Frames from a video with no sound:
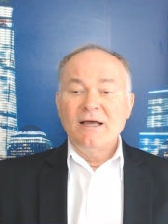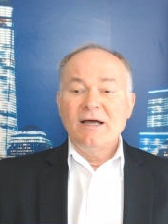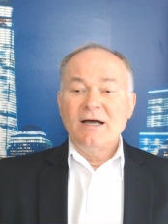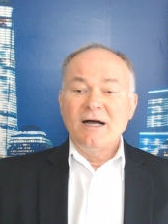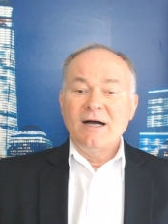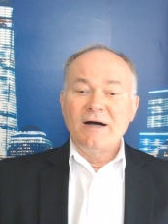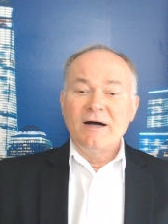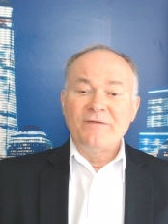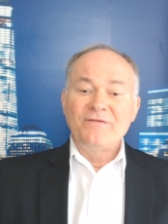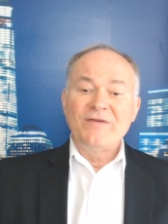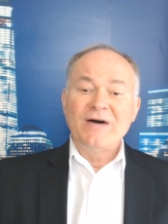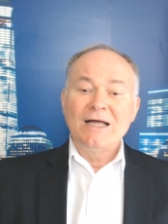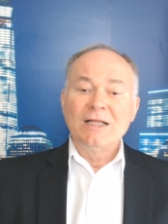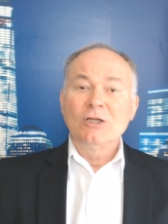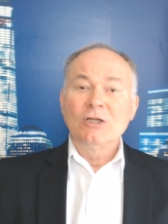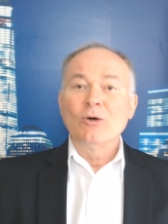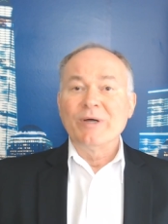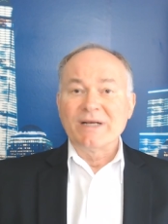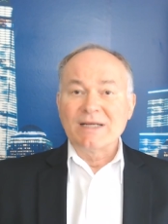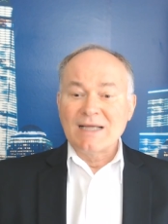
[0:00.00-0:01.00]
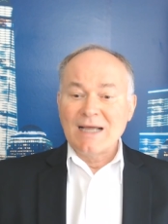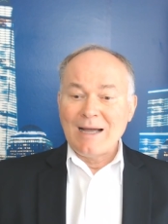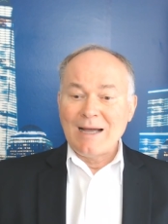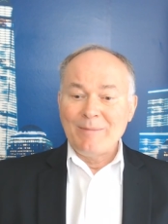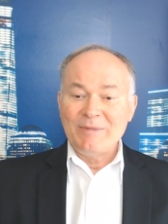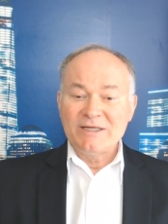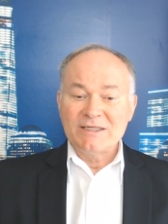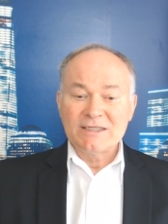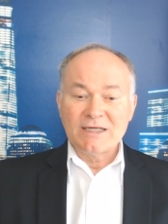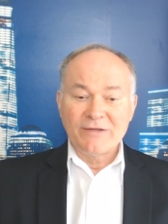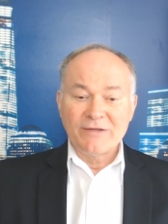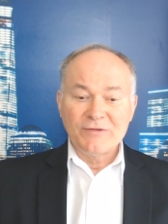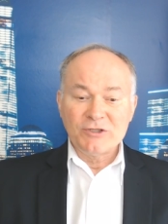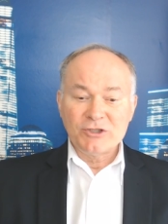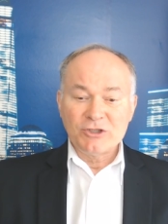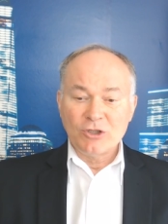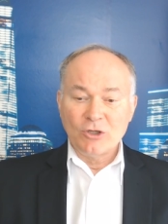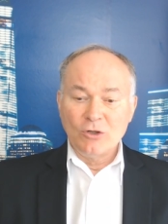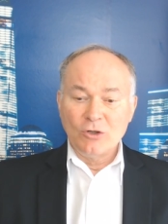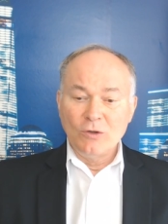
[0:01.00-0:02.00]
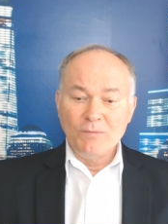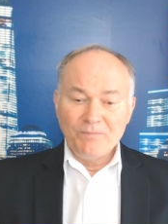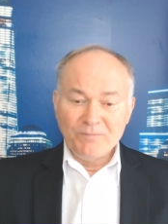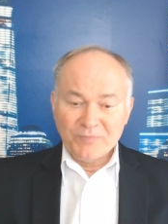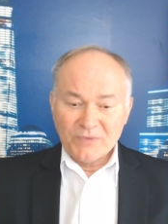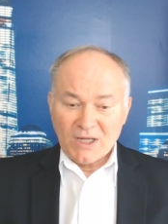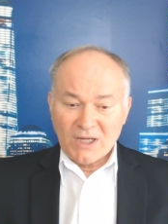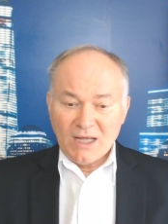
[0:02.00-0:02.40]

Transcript: uh, follow, and comment on the show.